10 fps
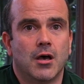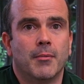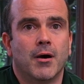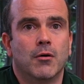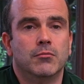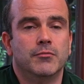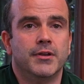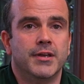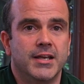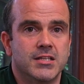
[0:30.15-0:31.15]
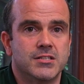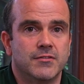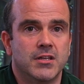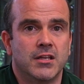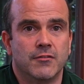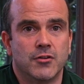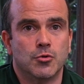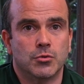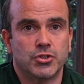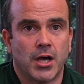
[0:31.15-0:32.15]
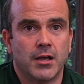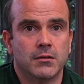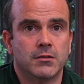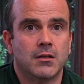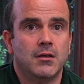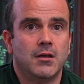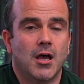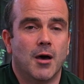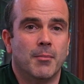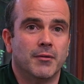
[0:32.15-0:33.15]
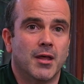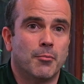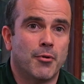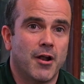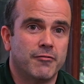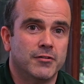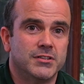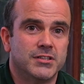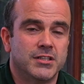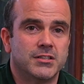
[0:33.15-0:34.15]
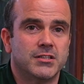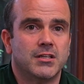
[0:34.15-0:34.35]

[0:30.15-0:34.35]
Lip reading: about the needs of the individual child, about their preferences,